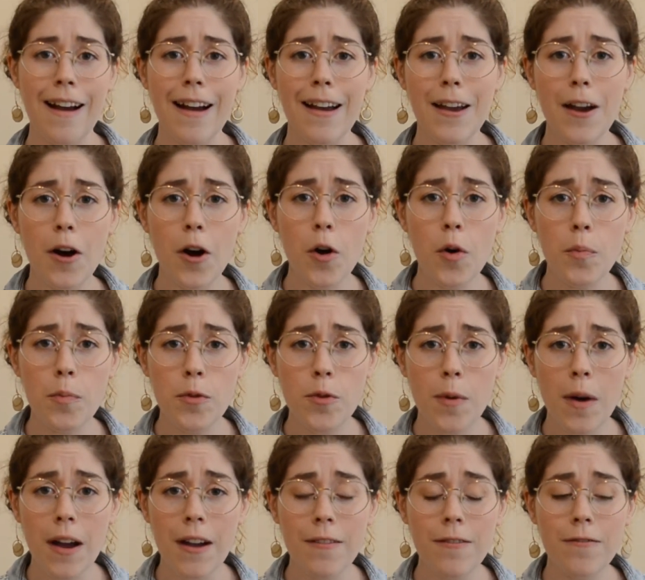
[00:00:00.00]
I hope
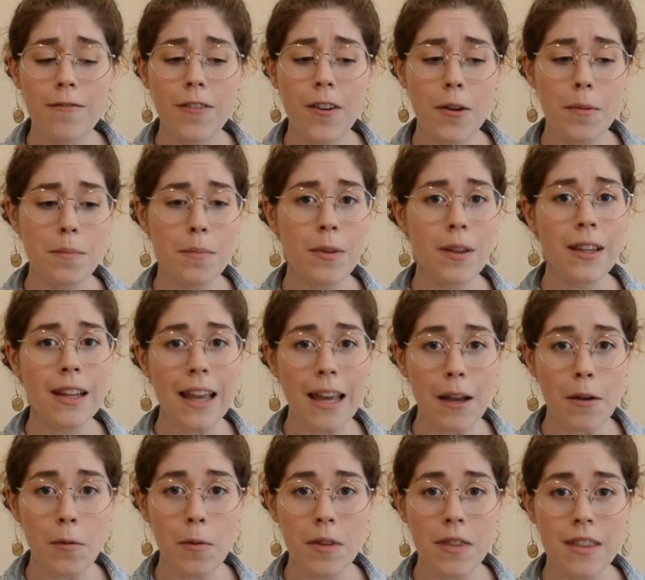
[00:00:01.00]
you have fun
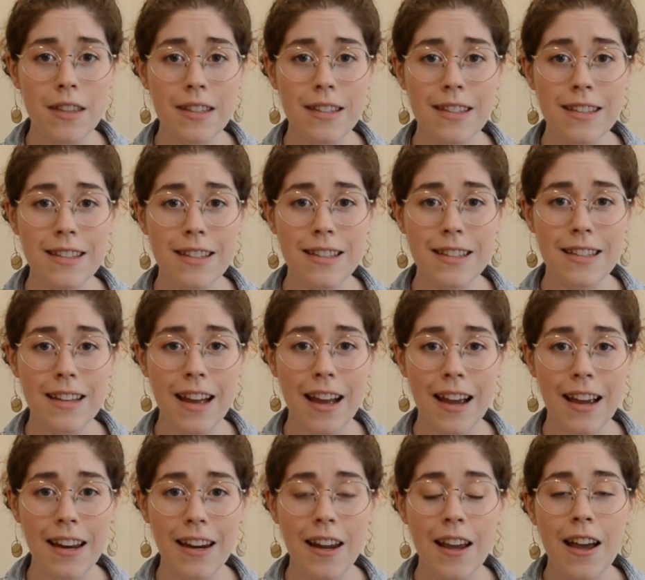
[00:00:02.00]
playing with this
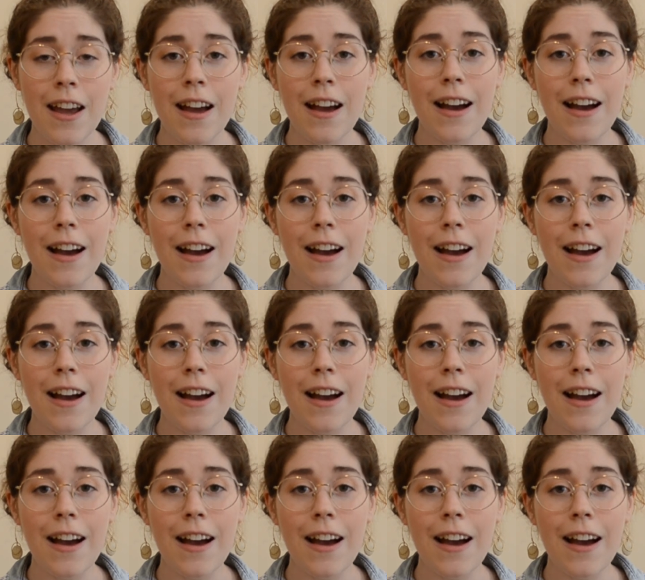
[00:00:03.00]
design.